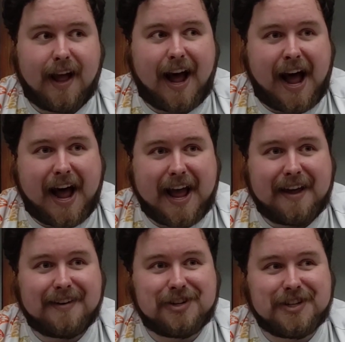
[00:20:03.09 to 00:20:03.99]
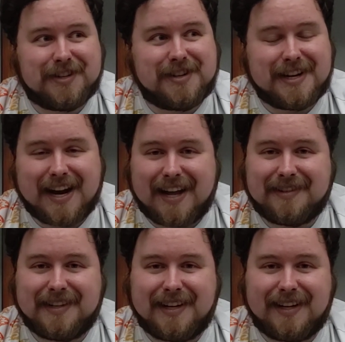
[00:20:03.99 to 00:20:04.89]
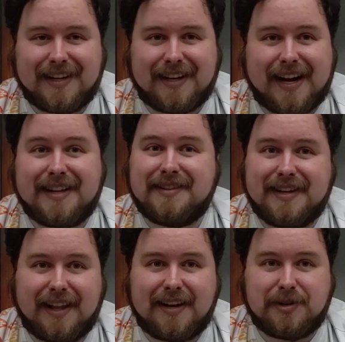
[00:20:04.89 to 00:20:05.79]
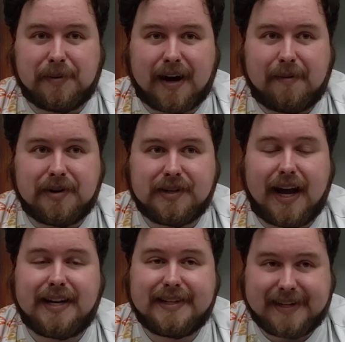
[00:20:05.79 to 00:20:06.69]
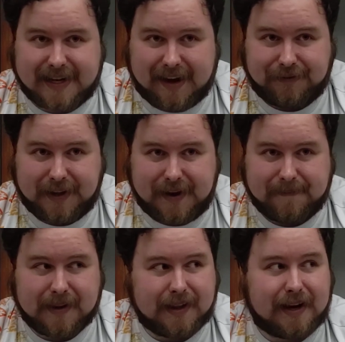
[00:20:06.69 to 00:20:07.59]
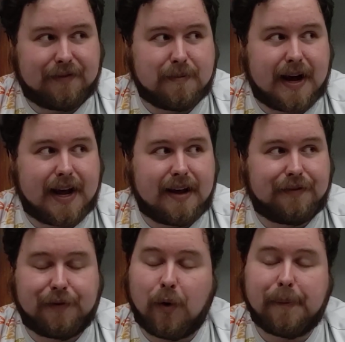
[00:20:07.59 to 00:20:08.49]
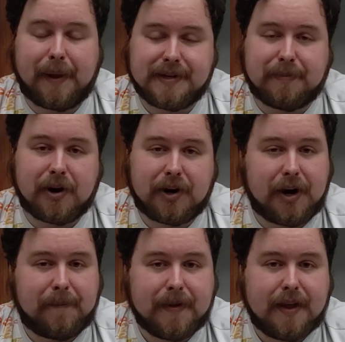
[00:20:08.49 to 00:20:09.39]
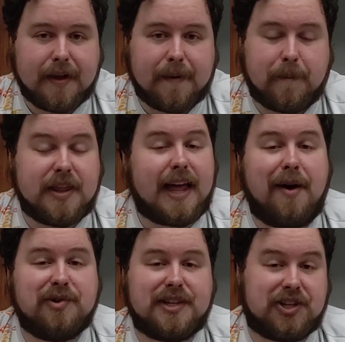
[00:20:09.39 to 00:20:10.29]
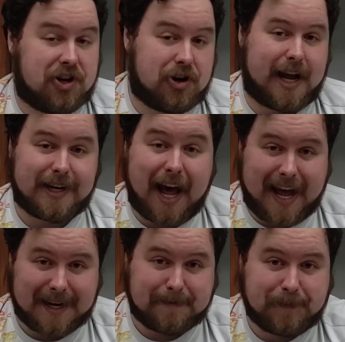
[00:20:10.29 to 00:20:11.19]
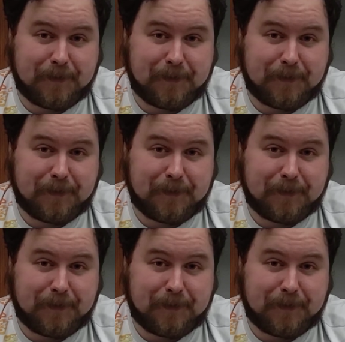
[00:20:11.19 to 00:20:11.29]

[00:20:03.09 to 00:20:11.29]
I just didn't see a lot of super combos. I did see Kefla, like for my 4+ marker, but that was the turn I died.